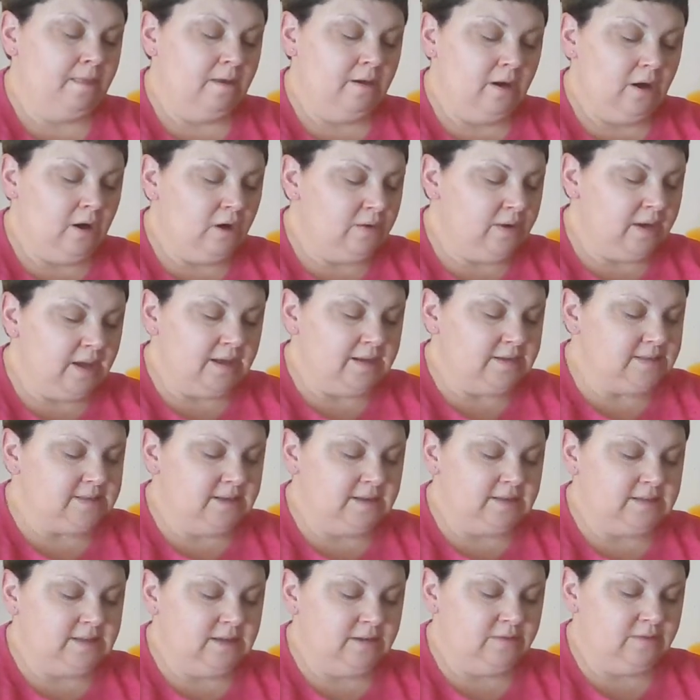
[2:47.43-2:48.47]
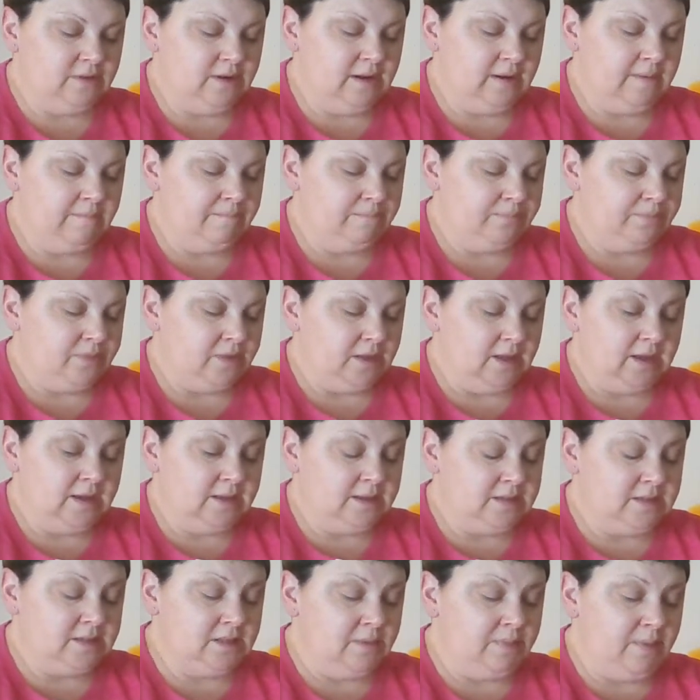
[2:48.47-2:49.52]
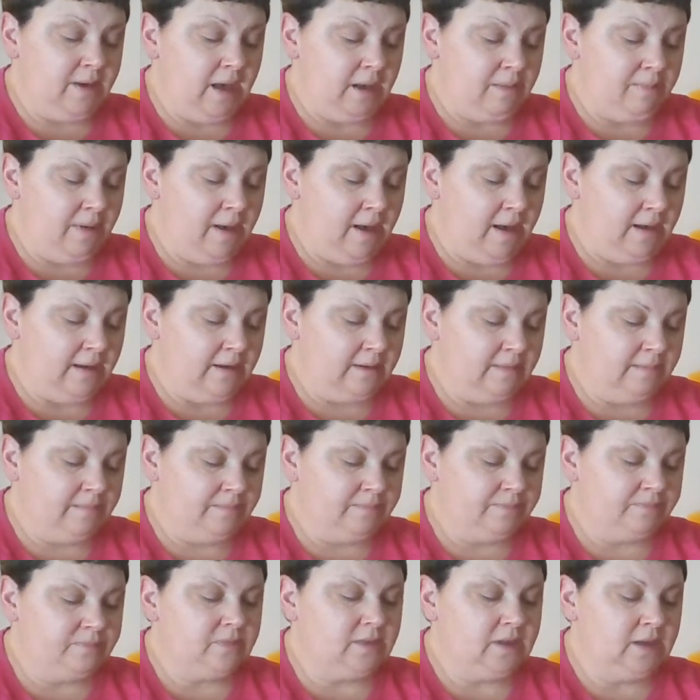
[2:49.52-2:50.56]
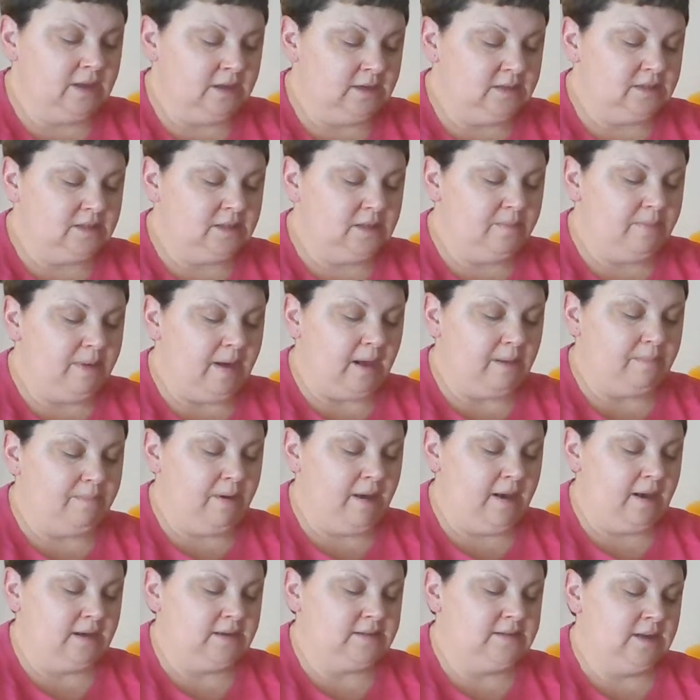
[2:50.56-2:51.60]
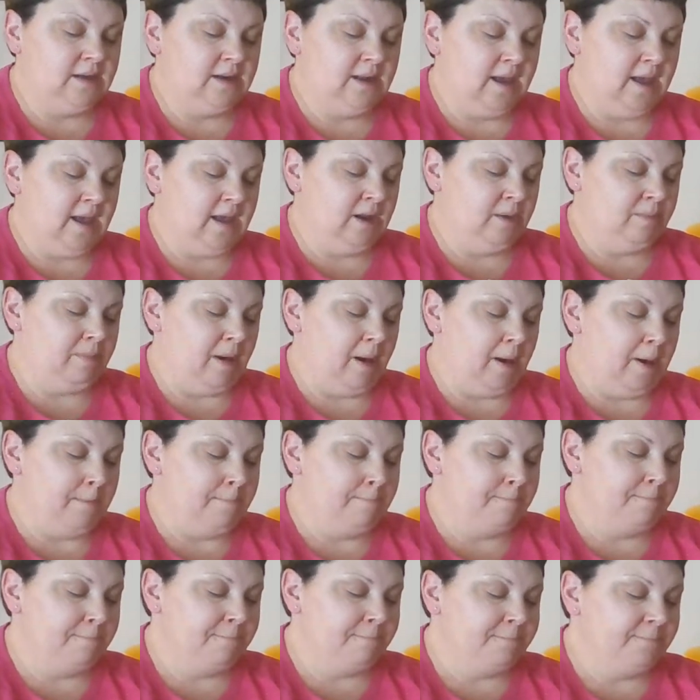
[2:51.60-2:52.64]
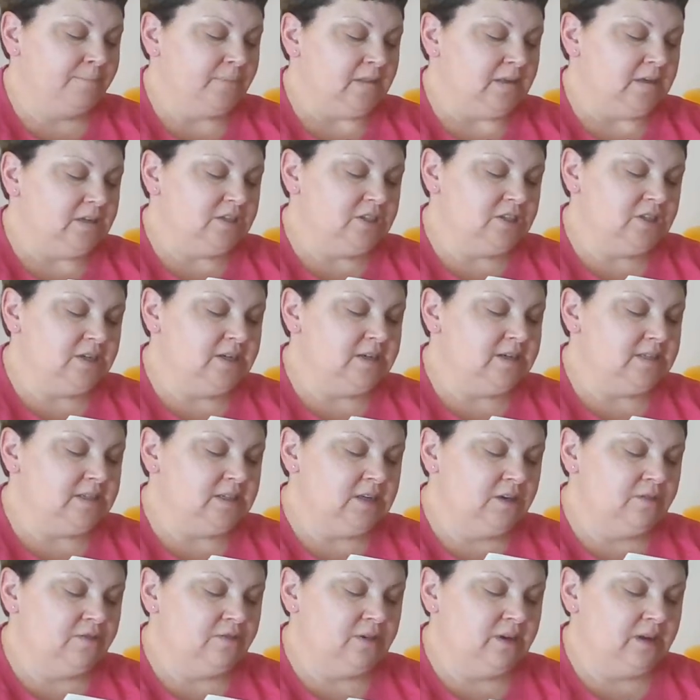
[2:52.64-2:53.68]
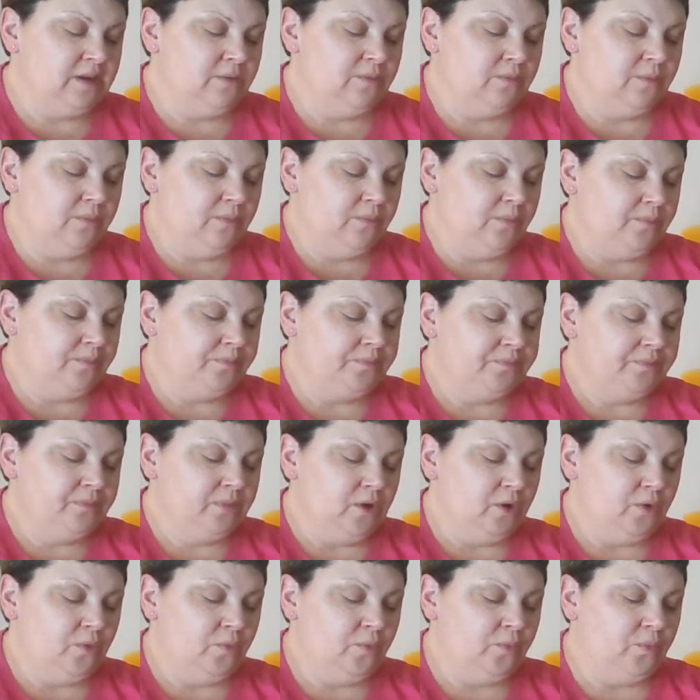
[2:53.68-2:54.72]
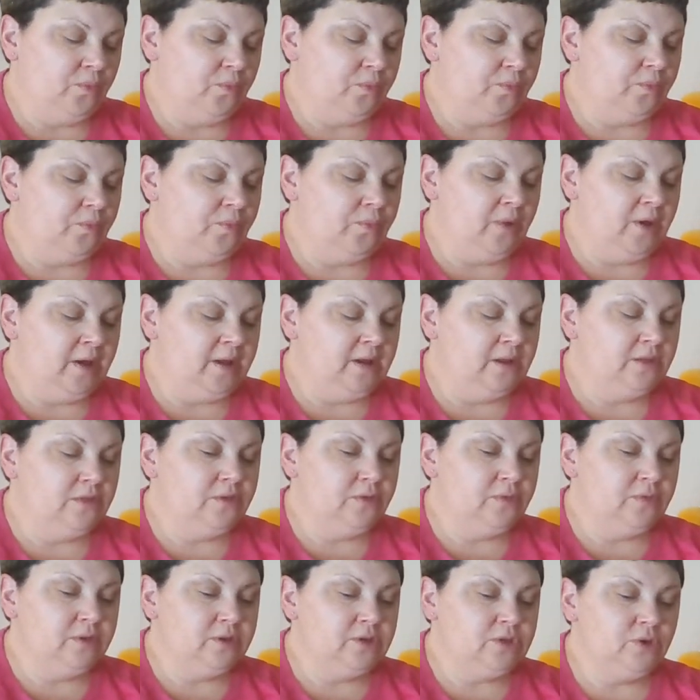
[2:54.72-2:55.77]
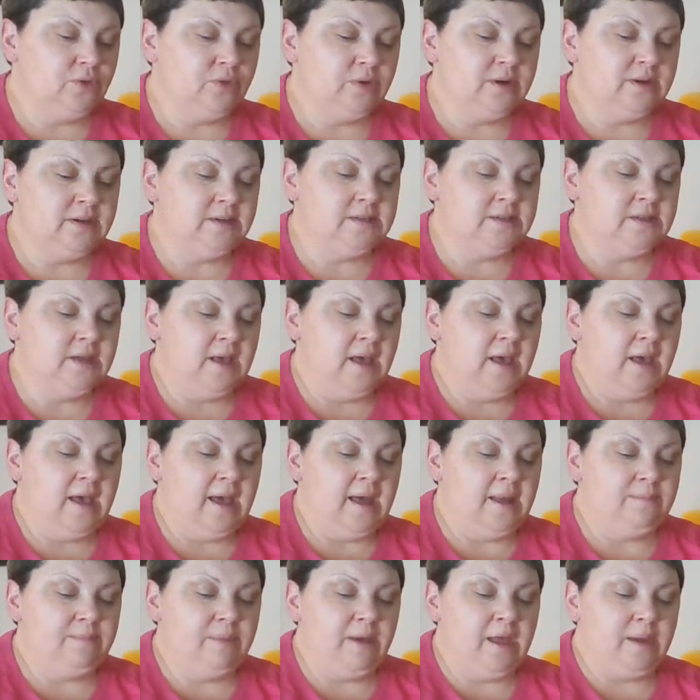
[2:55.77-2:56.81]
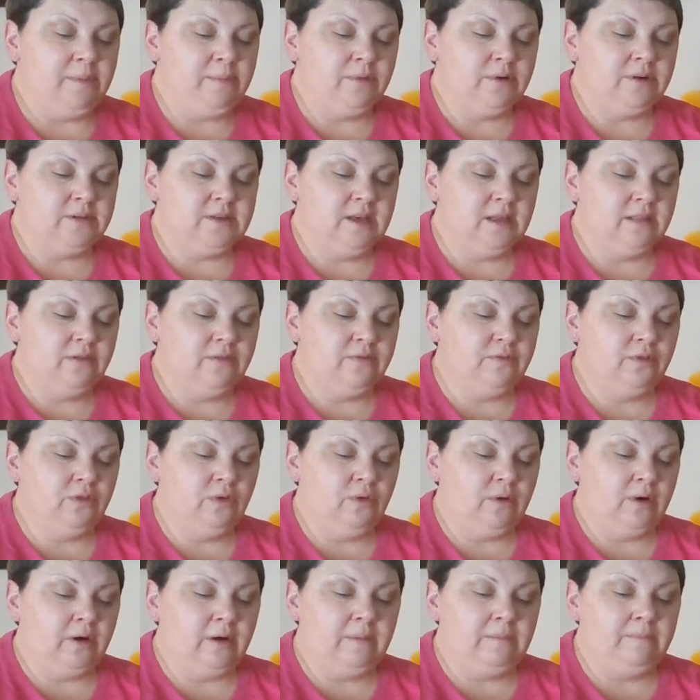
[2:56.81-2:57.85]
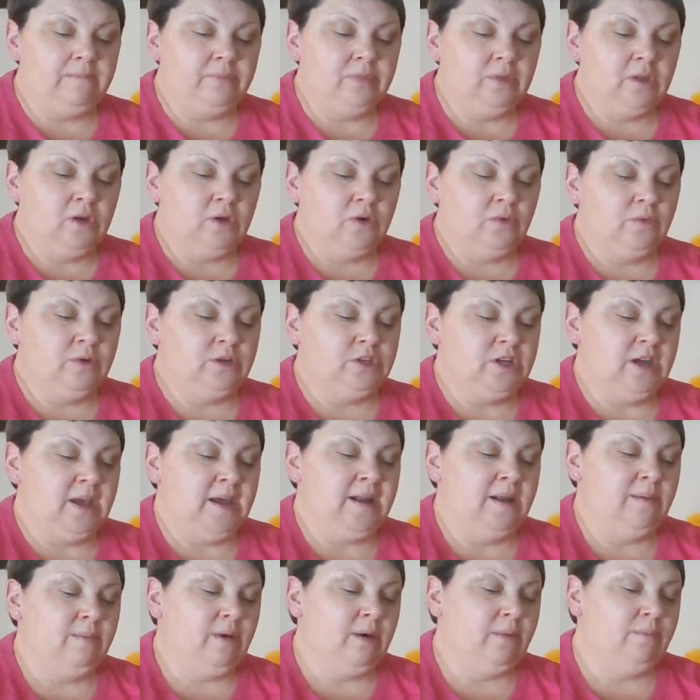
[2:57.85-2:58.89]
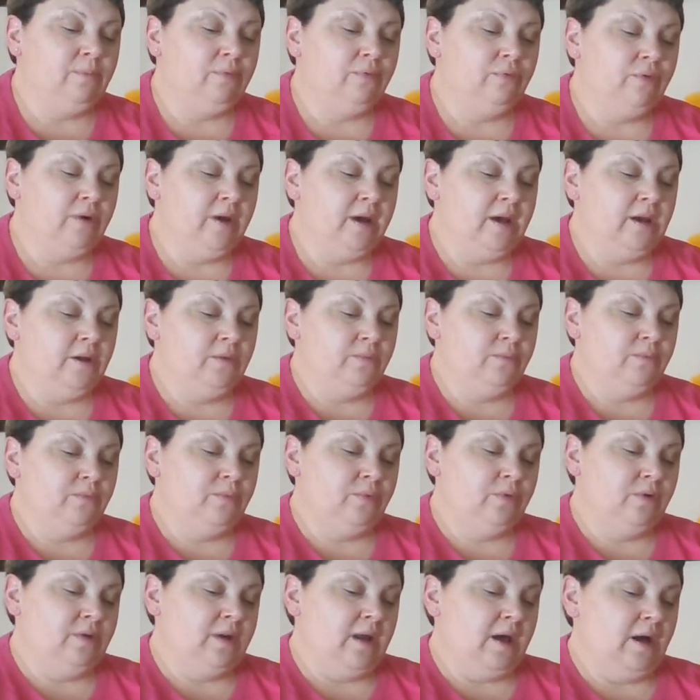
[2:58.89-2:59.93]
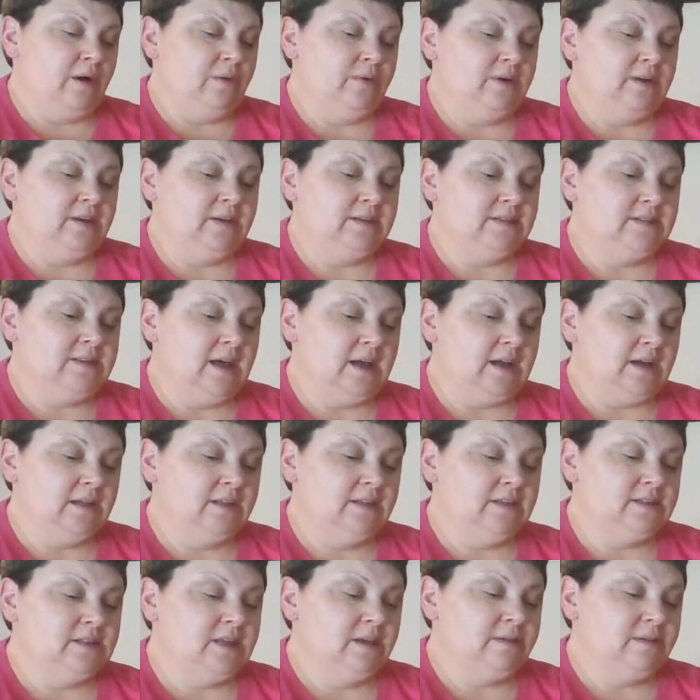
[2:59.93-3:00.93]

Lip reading: Okay, said Tiffany. Into the backpack? Into the backpack, said Annabelle. She and Tiffany waded through the toys and papers on the floor, which Annabelle prayed were now in exactly the same